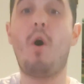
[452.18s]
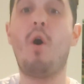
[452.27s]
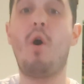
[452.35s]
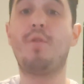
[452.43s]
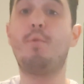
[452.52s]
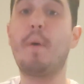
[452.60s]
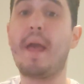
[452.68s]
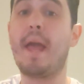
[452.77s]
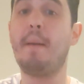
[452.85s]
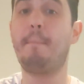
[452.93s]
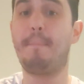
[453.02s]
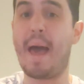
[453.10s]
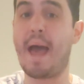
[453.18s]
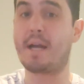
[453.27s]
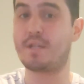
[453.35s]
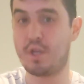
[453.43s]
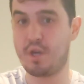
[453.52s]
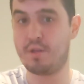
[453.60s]
All the way
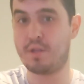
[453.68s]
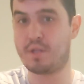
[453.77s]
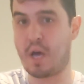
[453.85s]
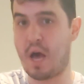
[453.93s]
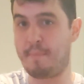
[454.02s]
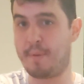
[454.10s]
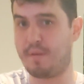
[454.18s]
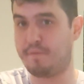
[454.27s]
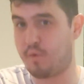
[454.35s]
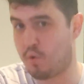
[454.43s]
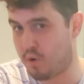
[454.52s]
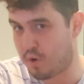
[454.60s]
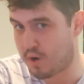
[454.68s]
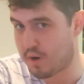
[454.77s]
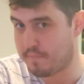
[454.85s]
back to the top of the form.